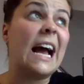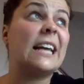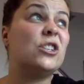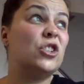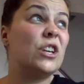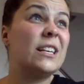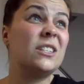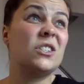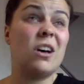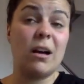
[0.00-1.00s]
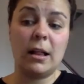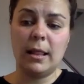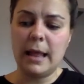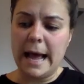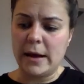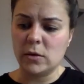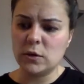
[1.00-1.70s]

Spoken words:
I just saw clouds.